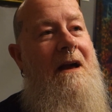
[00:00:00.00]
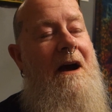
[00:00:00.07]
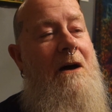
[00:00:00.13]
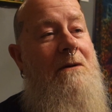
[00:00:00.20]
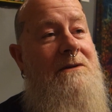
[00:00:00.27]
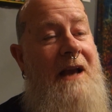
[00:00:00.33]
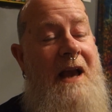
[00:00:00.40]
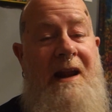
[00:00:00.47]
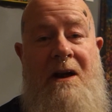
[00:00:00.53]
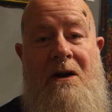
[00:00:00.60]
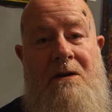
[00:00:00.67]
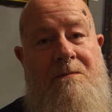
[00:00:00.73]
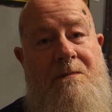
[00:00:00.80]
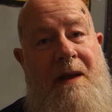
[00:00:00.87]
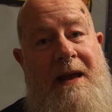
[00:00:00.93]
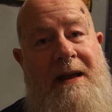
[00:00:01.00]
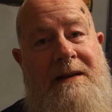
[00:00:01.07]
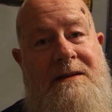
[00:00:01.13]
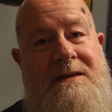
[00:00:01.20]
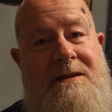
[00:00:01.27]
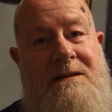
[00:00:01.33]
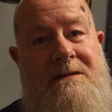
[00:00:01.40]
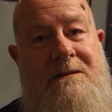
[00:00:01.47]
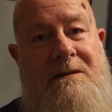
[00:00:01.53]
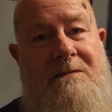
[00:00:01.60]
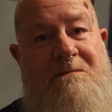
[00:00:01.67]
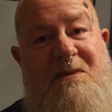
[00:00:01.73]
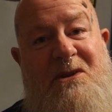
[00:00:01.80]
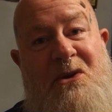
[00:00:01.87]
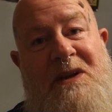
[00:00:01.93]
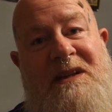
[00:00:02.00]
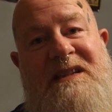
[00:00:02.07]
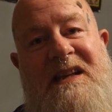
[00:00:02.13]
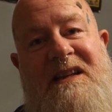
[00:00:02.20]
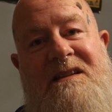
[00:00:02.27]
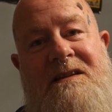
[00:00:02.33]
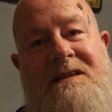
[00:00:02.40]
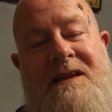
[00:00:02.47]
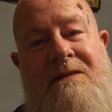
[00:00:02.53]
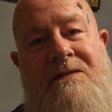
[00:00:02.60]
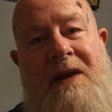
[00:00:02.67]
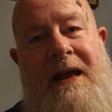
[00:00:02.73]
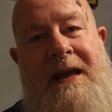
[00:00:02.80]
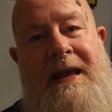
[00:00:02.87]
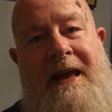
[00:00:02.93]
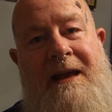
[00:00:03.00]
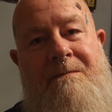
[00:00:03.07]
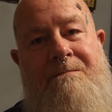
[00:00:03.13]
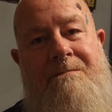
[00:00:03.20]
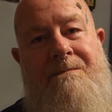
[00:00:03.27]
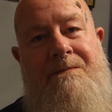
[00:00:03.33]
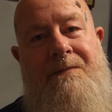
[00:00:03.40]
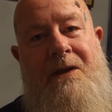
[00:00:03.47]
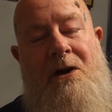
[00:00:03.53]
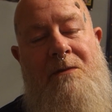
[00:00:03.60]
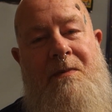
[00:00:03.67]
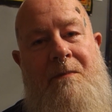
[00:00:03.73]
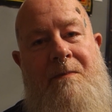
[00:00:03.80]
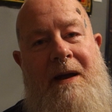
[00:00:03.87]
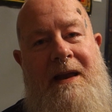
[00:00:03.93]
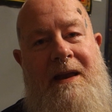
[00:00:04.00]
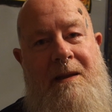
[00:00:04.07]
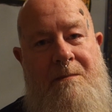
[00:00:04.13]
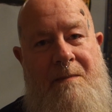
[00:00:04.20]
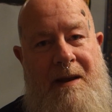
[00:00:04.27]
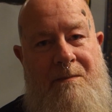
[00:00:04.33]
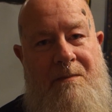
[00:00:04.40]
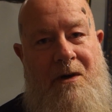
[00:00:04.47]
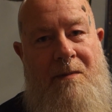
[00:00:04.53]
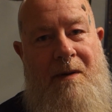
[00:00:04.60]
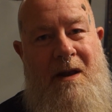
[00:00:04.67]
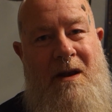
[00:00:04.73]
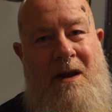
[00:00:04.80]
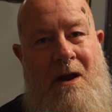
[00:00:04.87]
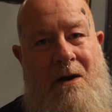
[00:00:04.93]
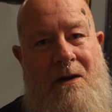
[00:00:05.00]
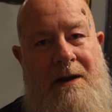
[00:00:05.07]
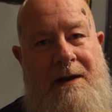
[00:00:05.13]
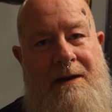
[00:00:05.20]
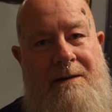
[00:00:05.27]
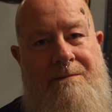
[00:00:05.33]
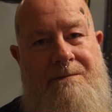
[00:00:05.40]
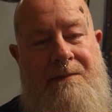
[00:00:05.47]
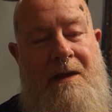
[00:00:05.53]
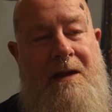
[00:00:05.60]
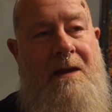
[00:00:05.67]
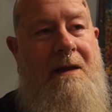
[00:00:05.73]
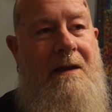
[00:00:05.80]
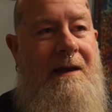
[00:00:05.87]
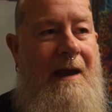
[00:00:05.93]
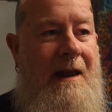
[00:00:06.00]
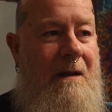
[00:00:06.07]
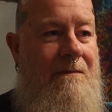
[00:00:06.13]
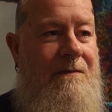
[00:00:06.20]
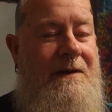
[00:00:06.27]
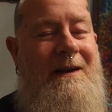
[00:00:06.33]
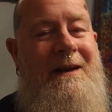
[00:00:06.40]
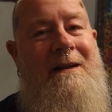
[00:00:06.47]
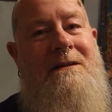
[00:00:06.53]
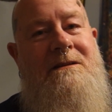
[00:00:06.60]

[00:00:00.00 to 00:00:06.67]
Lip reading: I was getting out of bed between 6 and 7 a.m. I'd be back in bed by about 9, get up for dinner